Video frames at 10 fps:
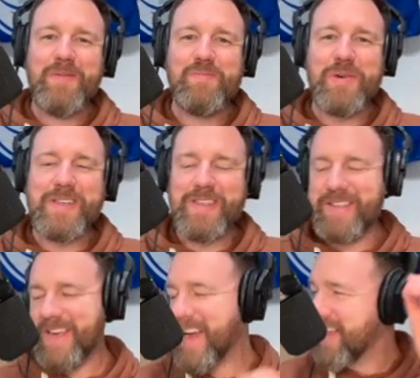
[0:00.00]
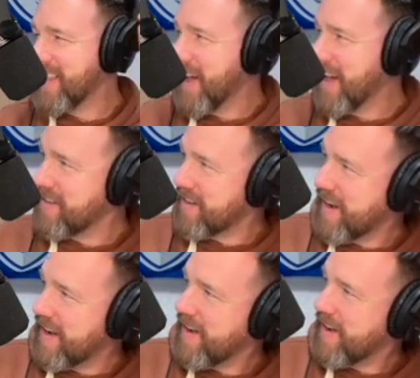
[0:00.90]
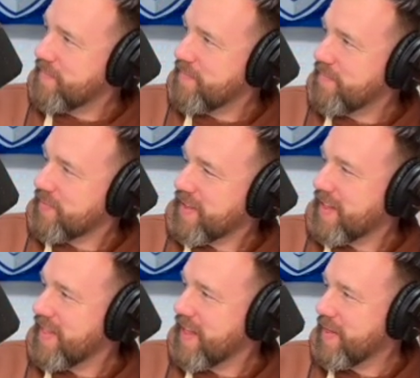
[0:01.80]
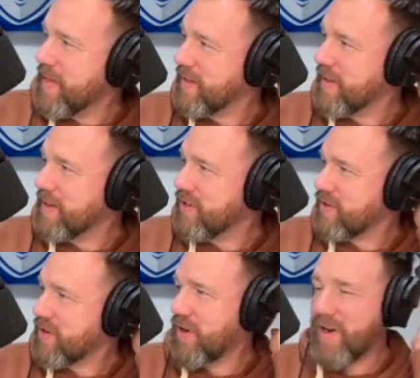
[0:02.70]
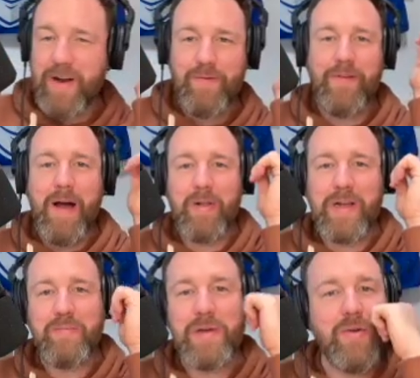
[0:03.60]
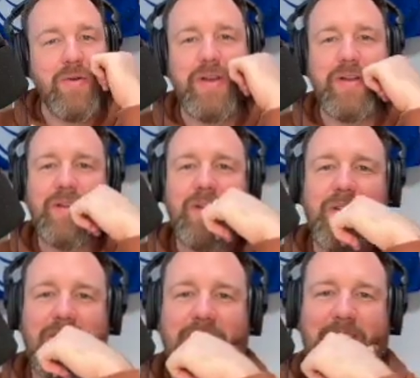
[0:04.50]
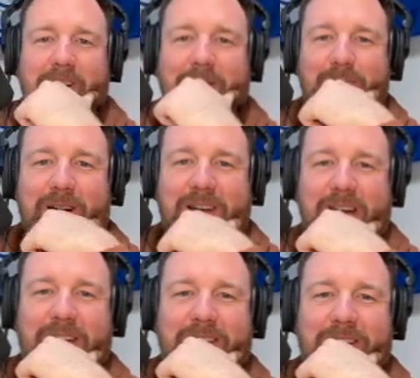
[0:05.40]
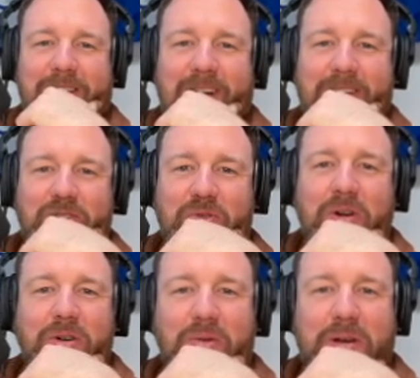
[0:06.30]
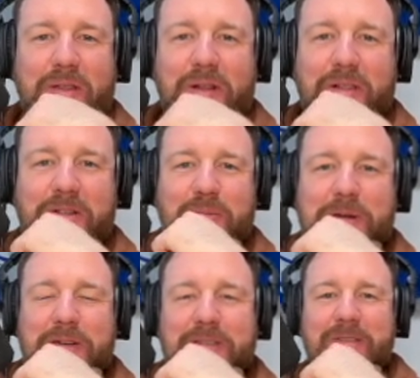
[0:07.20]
But to say that they just are not fouling, period. I struggle with a little bit.